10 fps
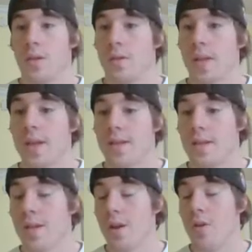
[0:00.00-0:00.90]
that
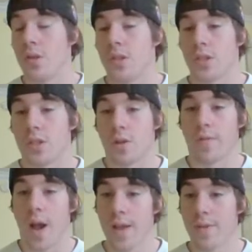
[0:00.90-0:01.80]
Dio is just
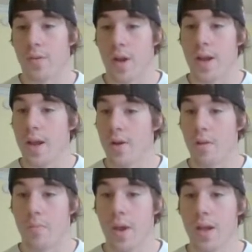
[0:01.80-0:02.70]
surviving right now
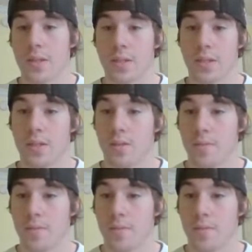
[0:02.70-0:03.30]
at best.